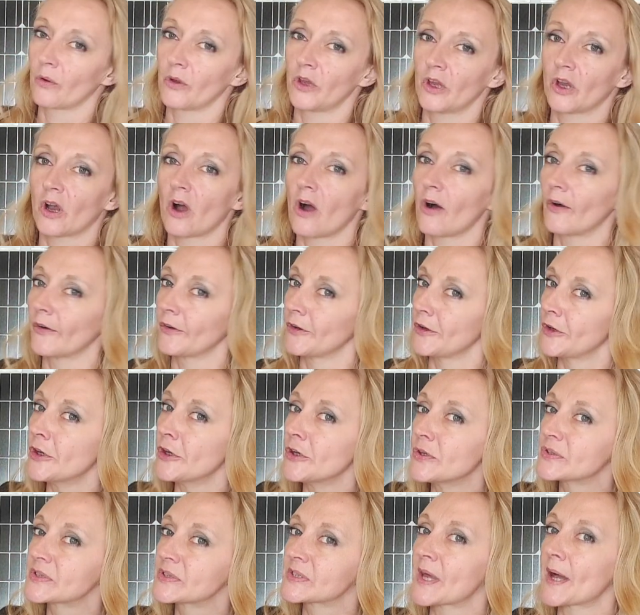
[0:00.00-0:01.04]
you can't
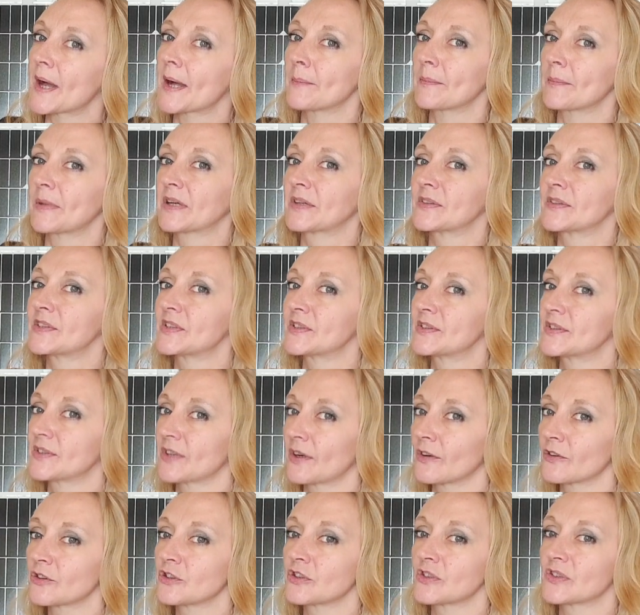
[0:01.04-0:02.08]
use that because it's
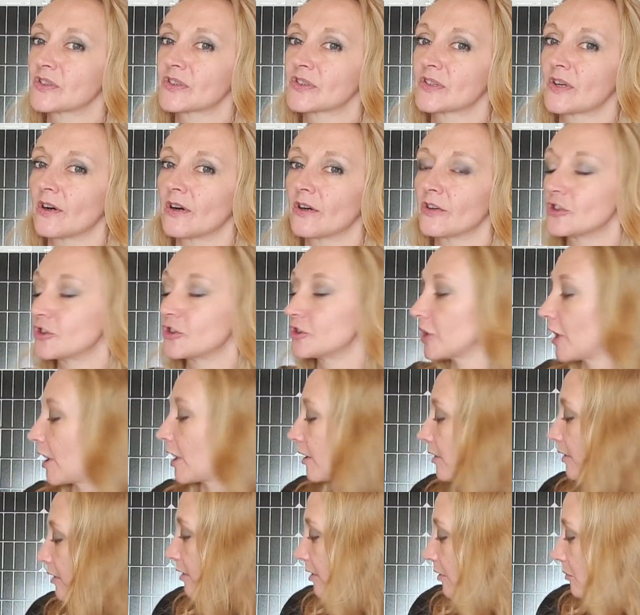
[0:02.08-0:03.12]
such and such.
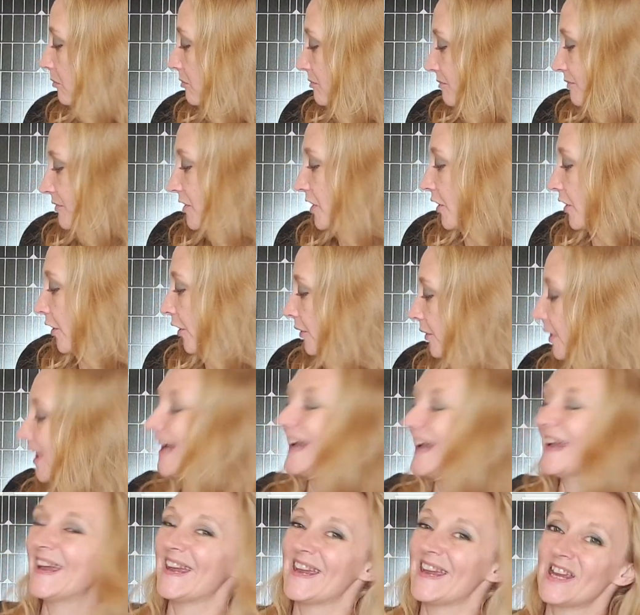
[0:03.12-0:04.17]
And, you know,
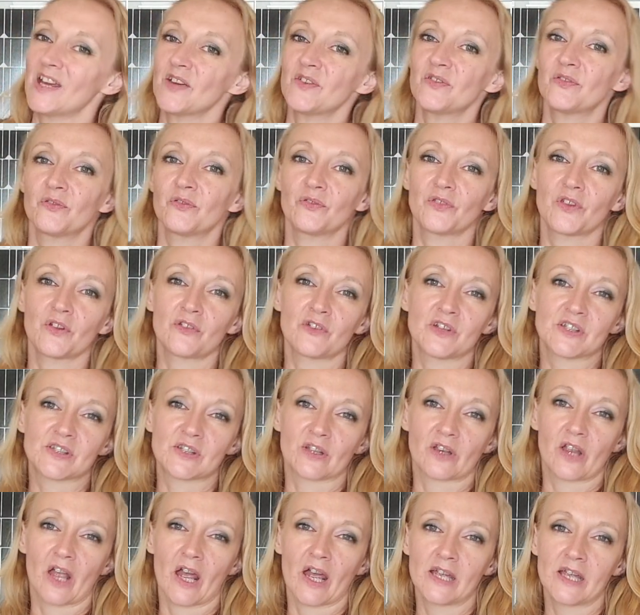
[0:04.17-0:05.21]
if there is a
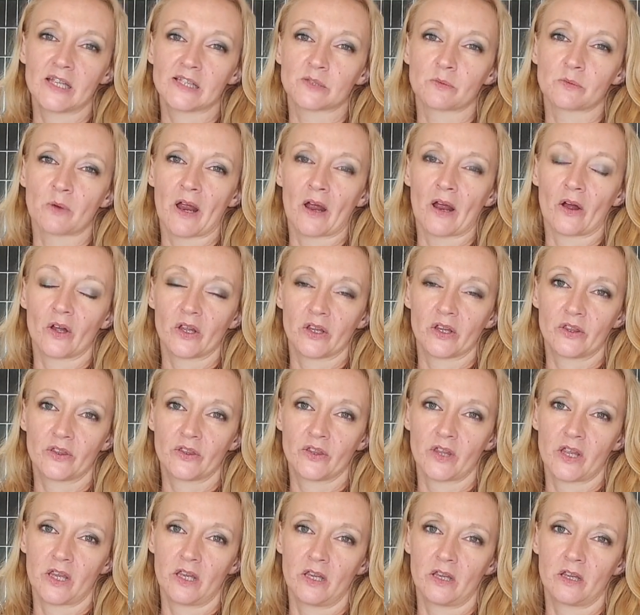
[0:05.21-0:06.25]
case where I
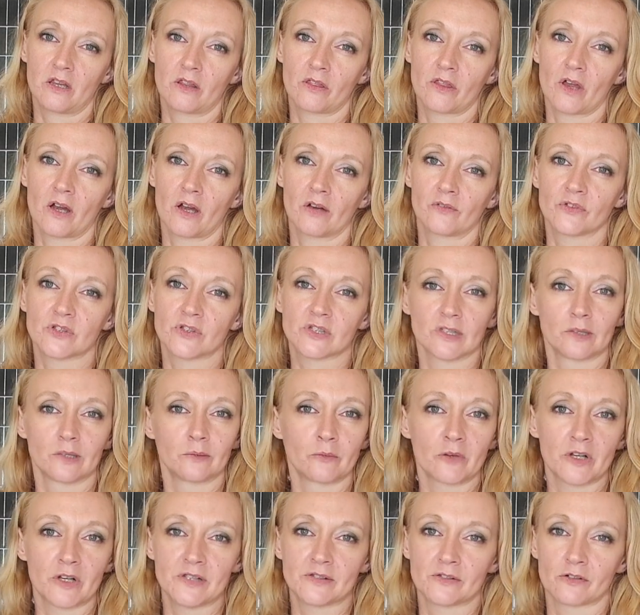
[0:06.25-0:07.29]
think that for
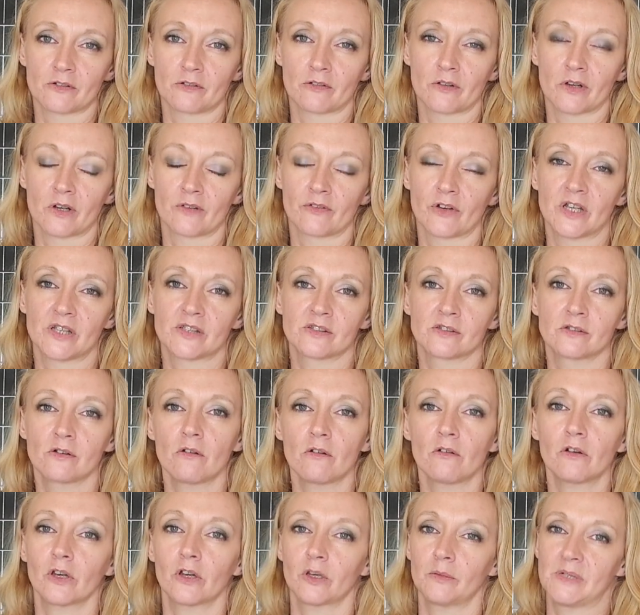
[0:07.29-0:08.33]
some reason or another it's
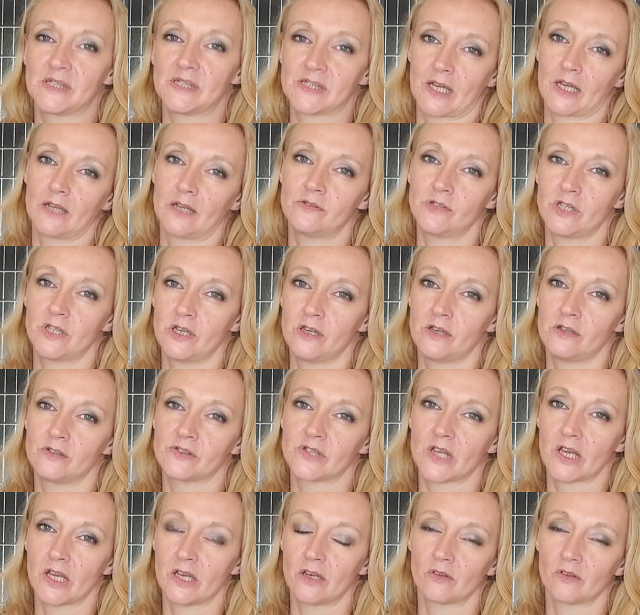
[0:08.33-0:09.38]
not going to be safe to
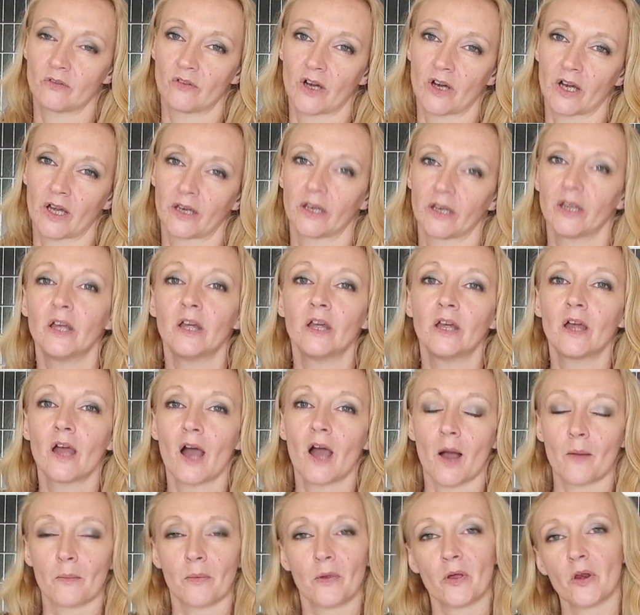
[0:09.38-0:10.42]
use in the van,
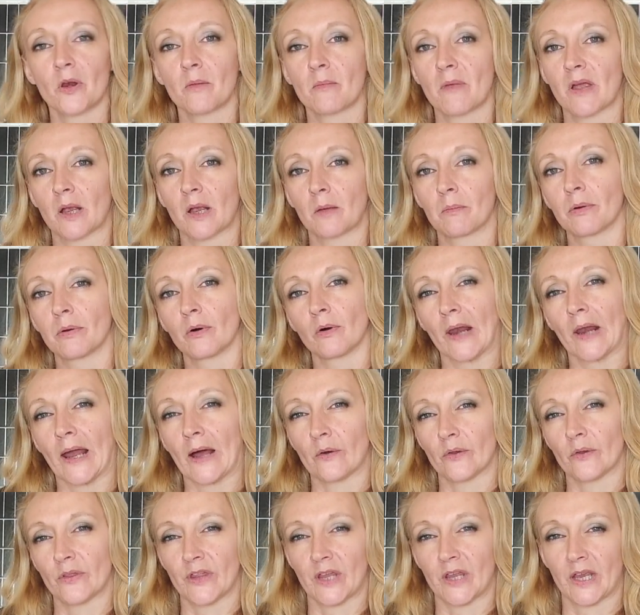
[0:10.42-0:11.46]
I'm going to make a
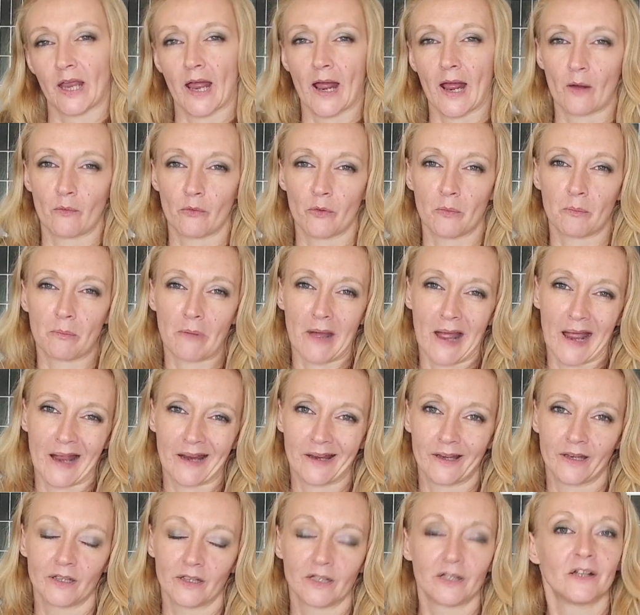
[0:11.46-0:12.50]
pull-out thing out the
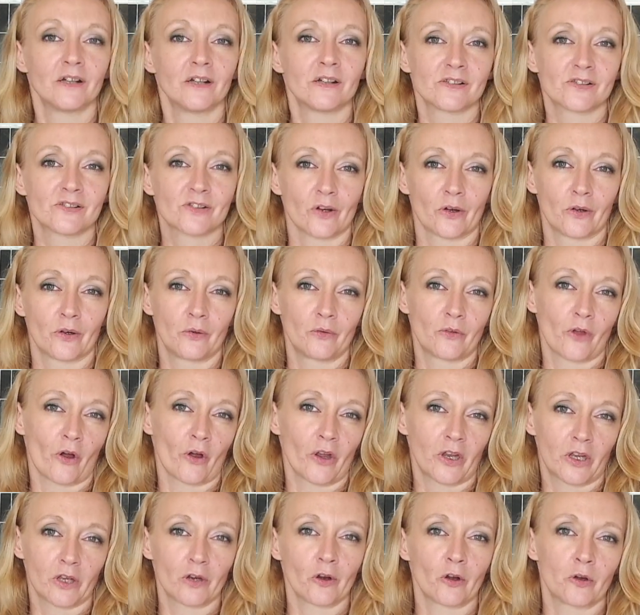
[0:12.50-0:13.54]
back so that I
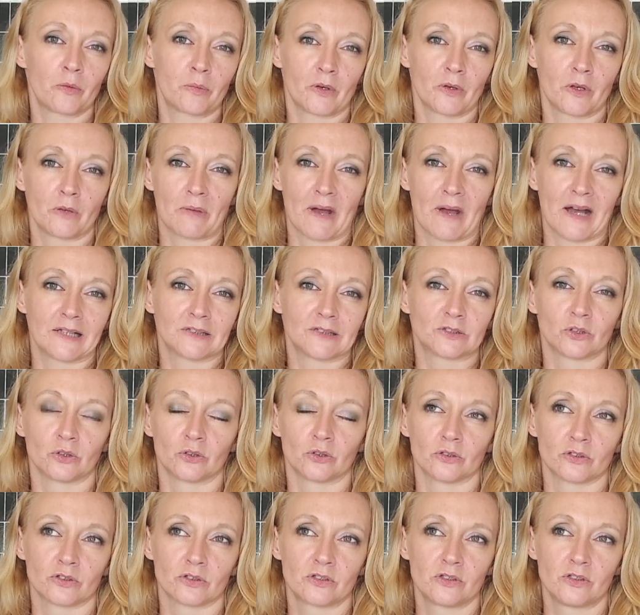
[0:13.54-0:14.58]
can open the back
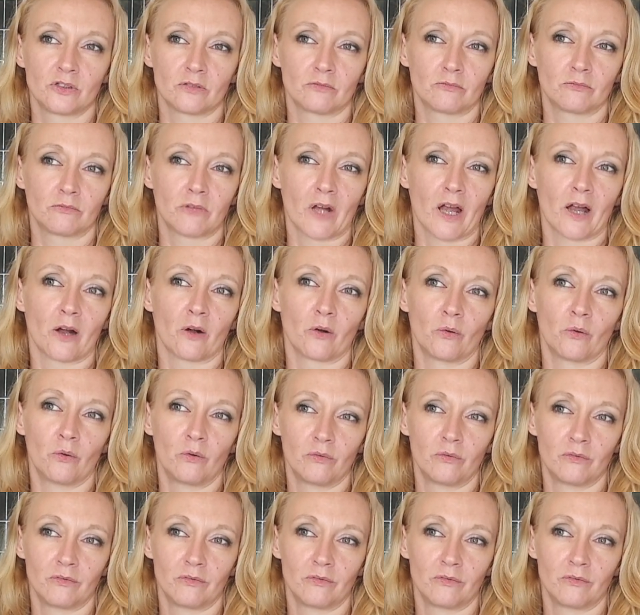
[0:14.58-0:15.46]
doors, you know, well,